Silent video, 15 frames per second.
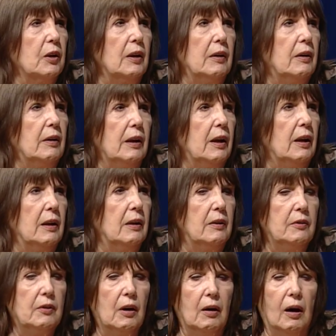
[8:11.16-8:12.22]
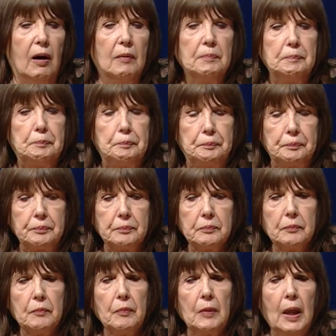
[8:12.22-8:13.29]
in
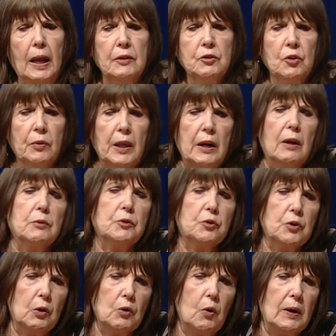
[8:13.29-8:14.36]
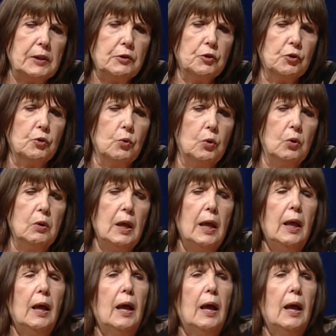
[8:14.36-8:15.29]
and so then I was still going to school,